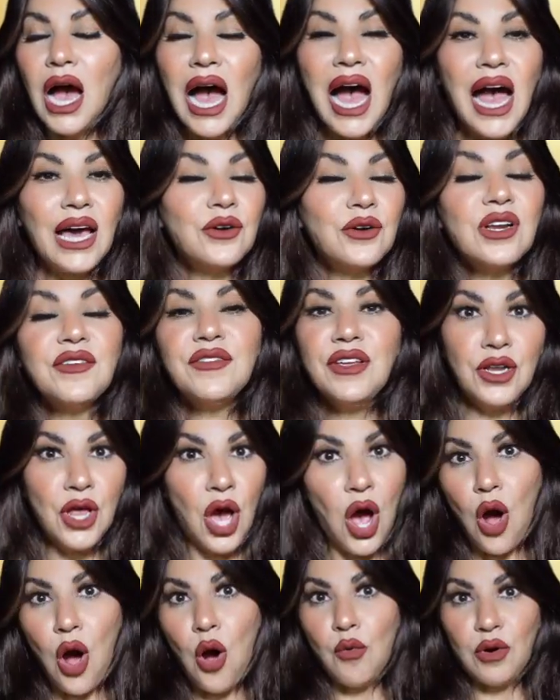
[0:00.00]
I don't even
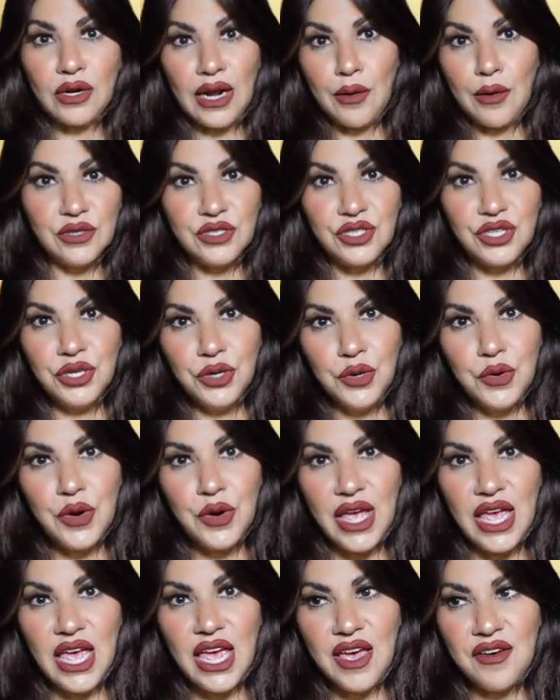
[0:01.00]
know what I would do
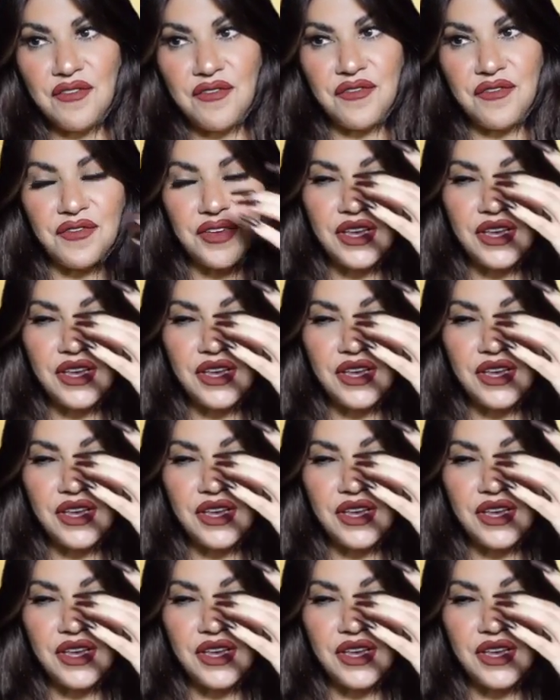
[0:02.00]
if,